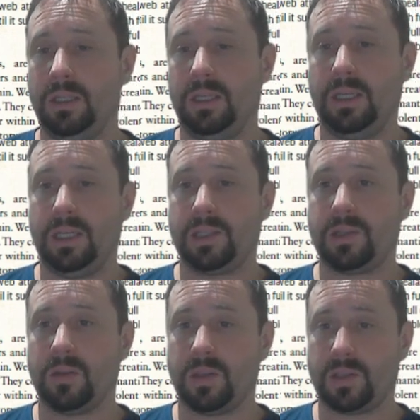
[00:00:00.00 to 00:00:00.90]
It's
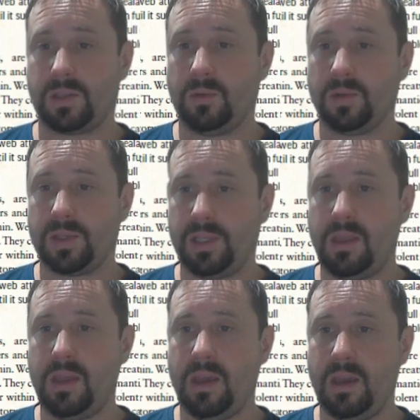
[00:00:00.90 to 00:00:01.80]
got the source in
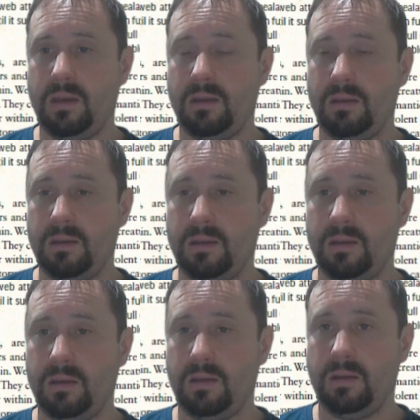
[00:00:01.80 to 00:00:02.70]
there.
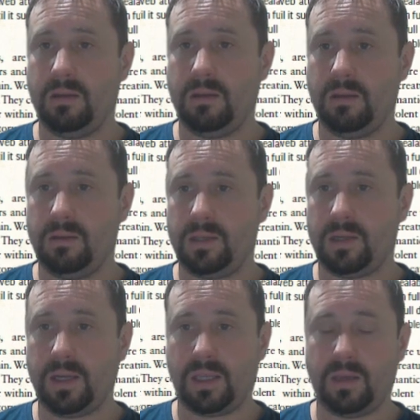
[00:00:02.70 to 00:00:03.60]
Did
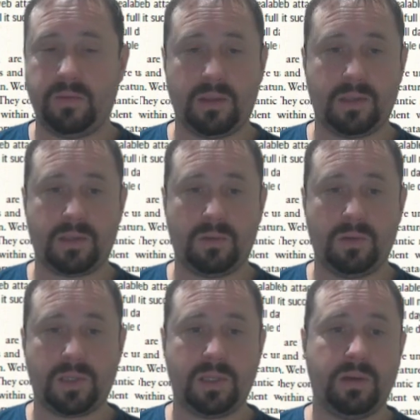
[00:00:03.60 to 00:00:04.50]
I give it the
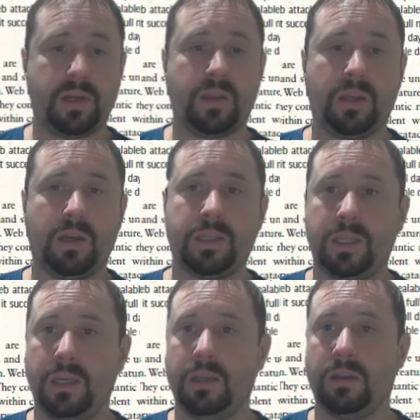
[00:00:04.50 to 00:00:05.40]
source? No, I don't think I
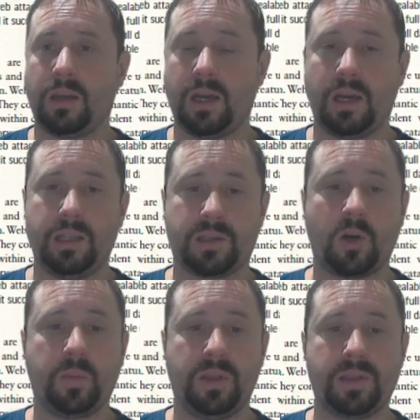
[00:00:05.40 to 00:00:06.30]
did. It's
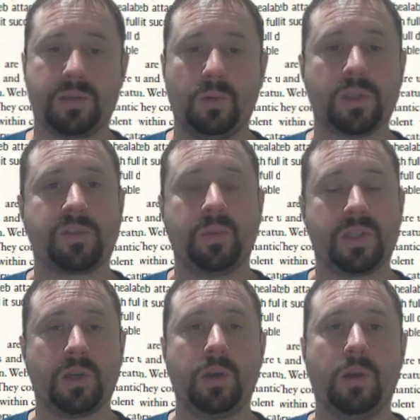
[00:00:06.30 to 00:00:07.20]
copied the source from its
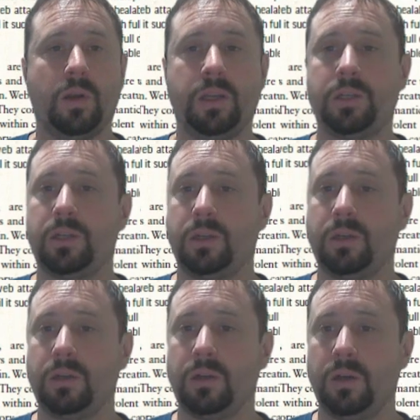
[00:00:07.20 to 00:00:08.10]
own knowledge
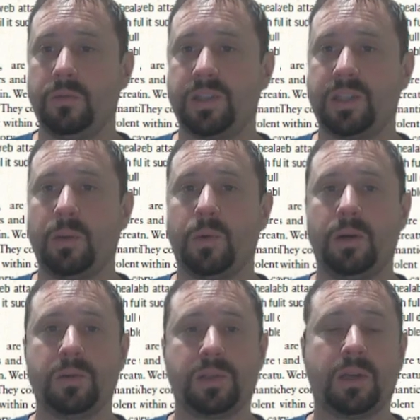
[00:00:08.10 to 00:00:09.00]
of somewhere
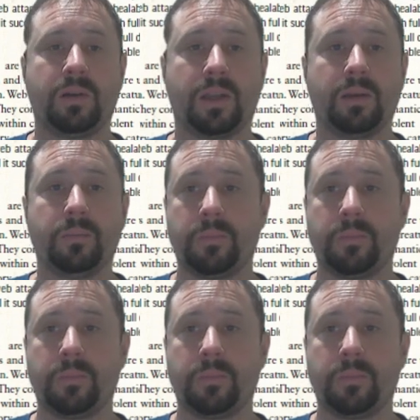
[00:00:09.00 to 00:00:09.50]
else, I reckon.